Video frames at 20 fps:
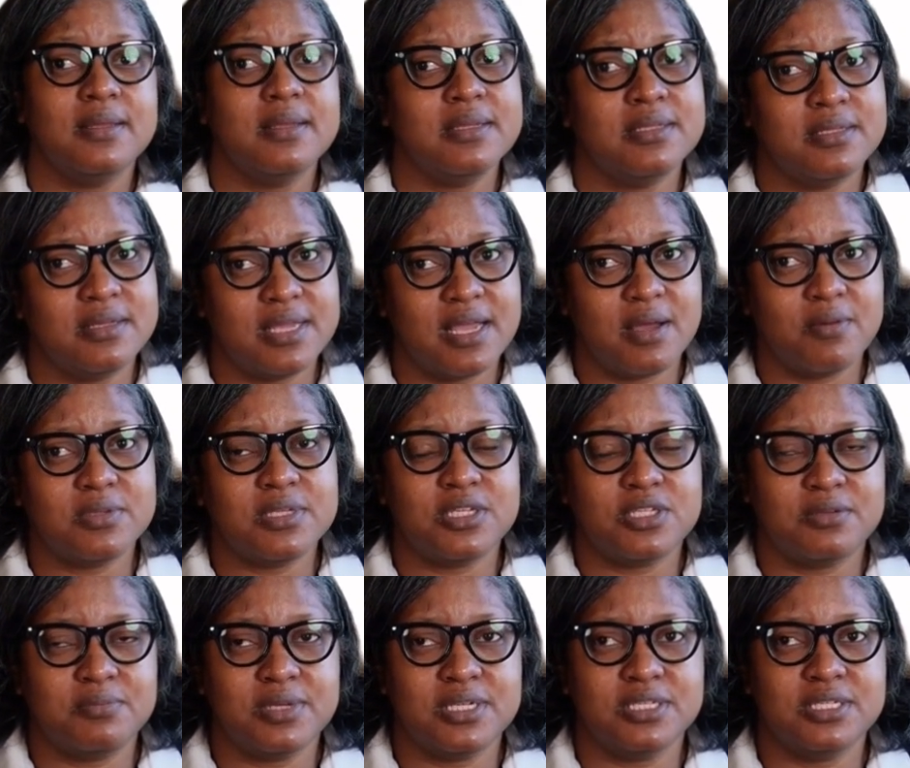So now we
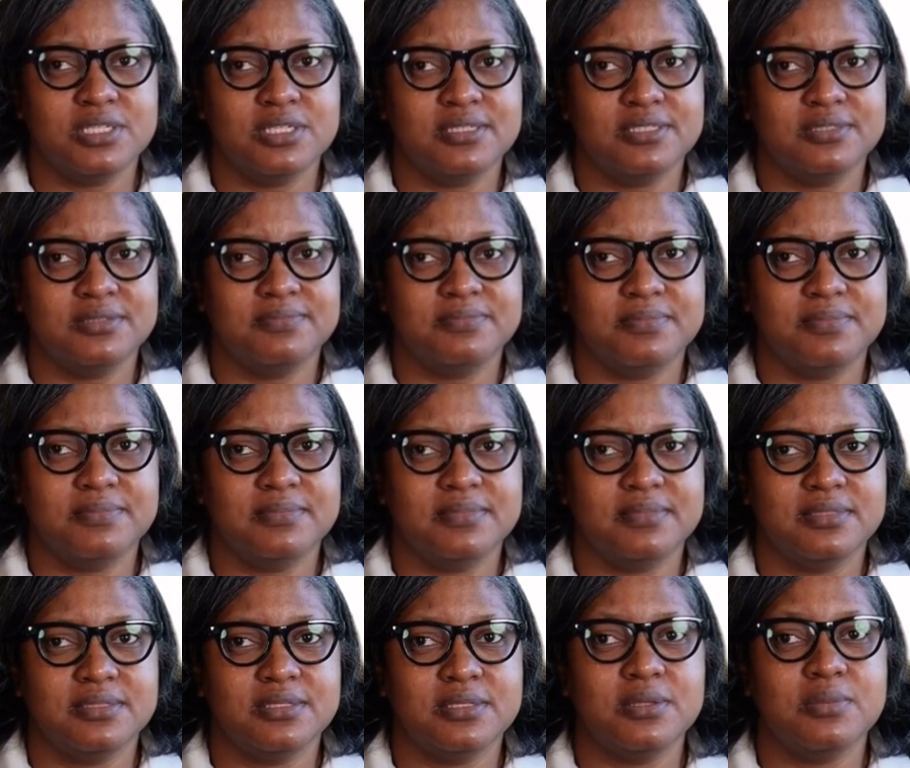should be good.
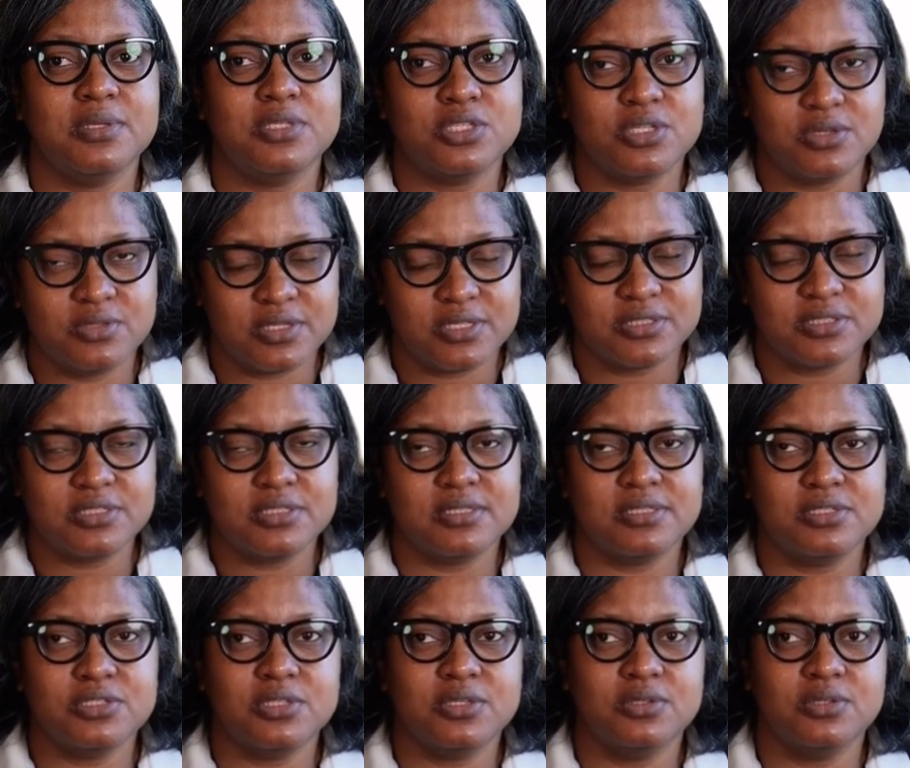So I'm going to
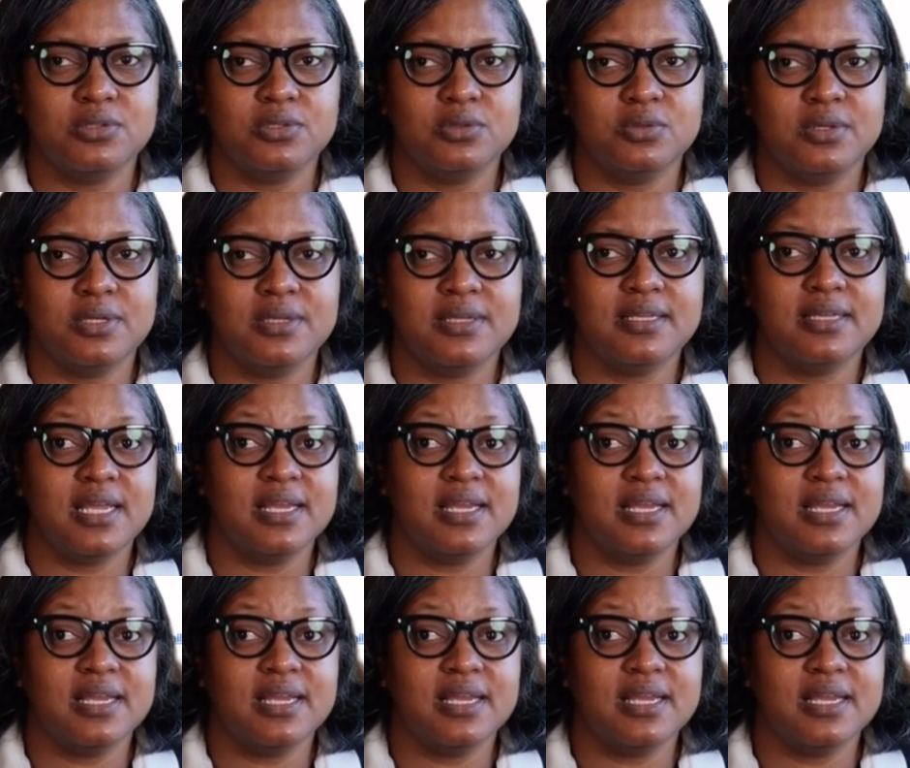show the new one.